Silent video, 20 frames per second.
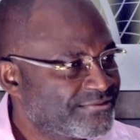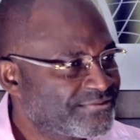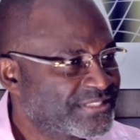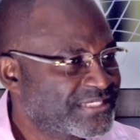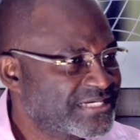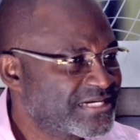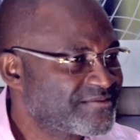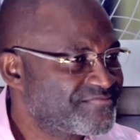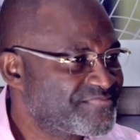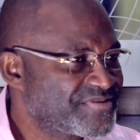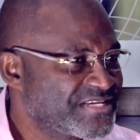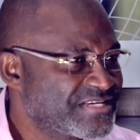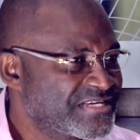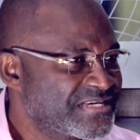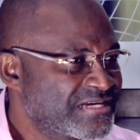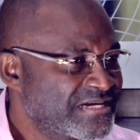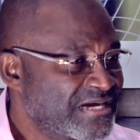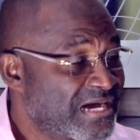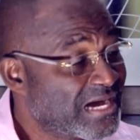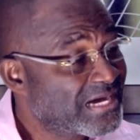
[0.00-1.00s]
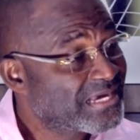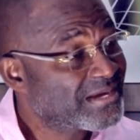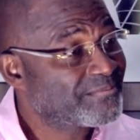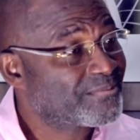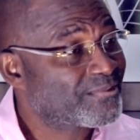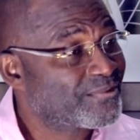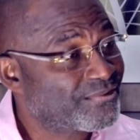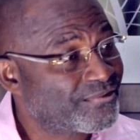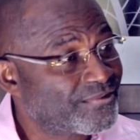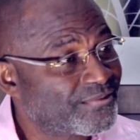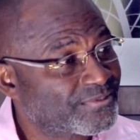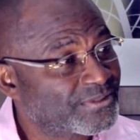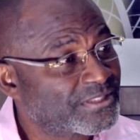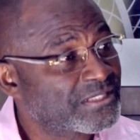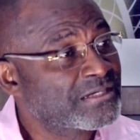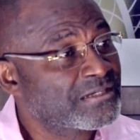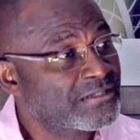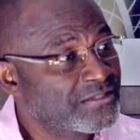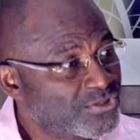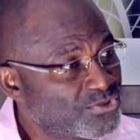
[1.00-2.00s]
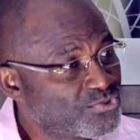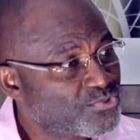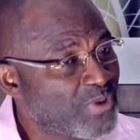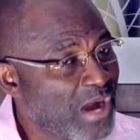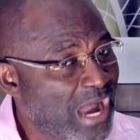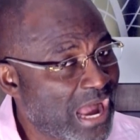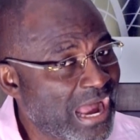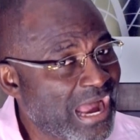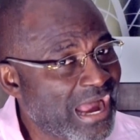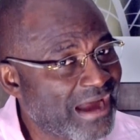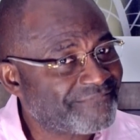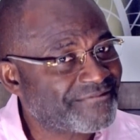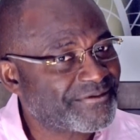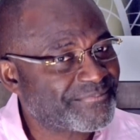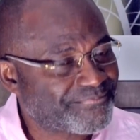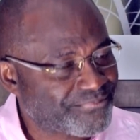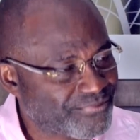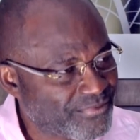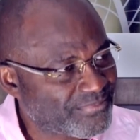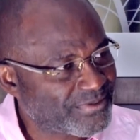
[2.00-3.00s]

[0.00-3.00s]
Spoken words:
Then you tell me I am corrupt. So I have